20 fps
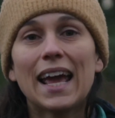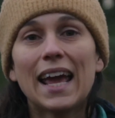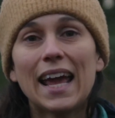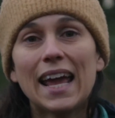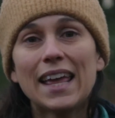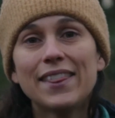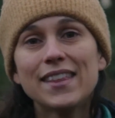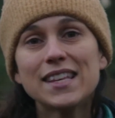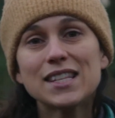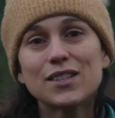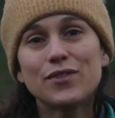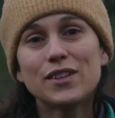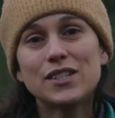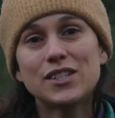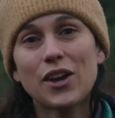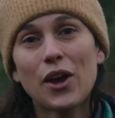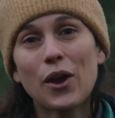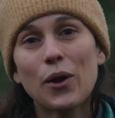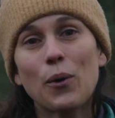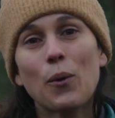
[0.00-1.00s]
In this
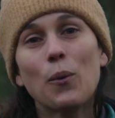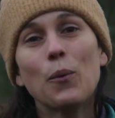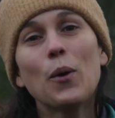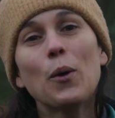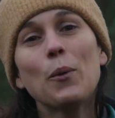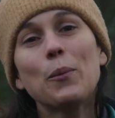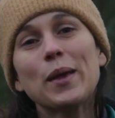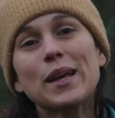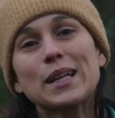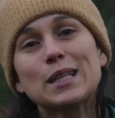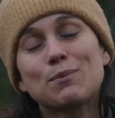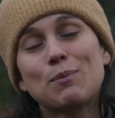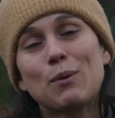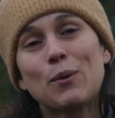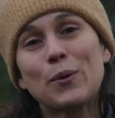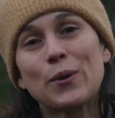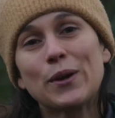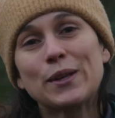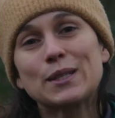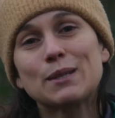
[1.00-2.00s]
video, we'll be
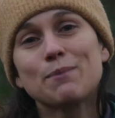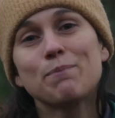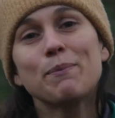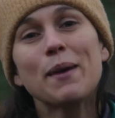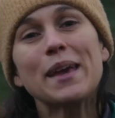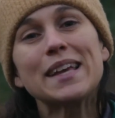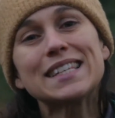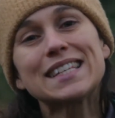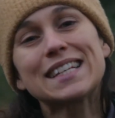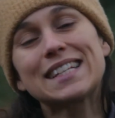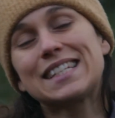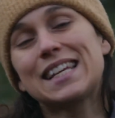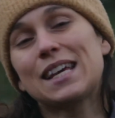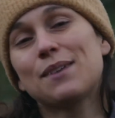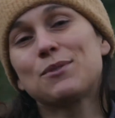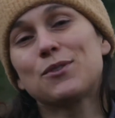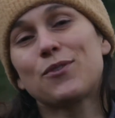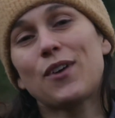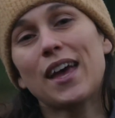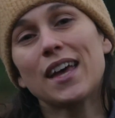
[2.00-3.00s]
exploring some basic
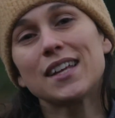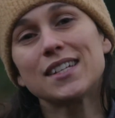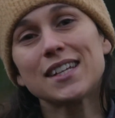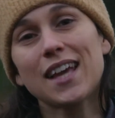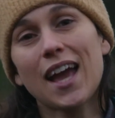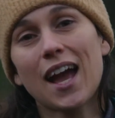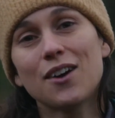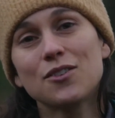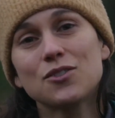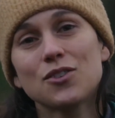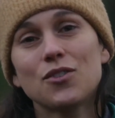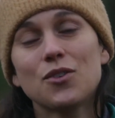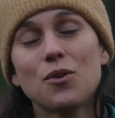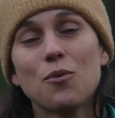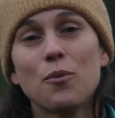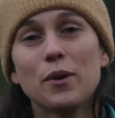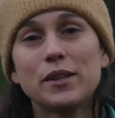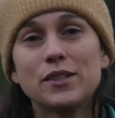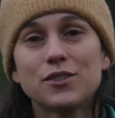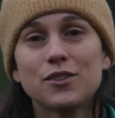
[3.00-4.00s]
tips for heading out on a
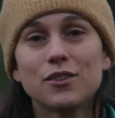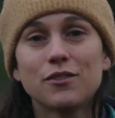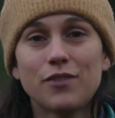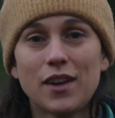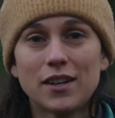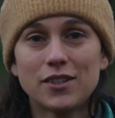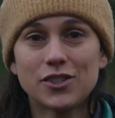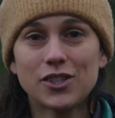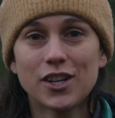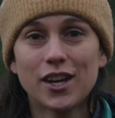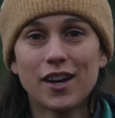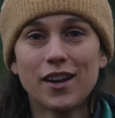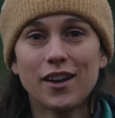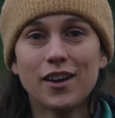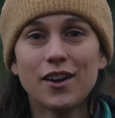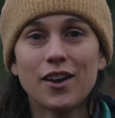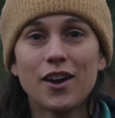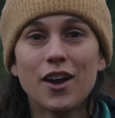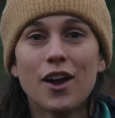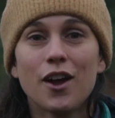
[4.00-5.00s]
winter adventure,
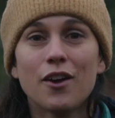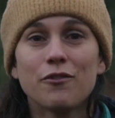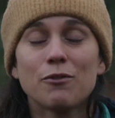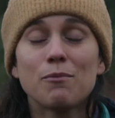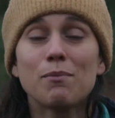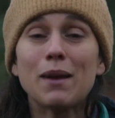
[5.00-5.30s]
from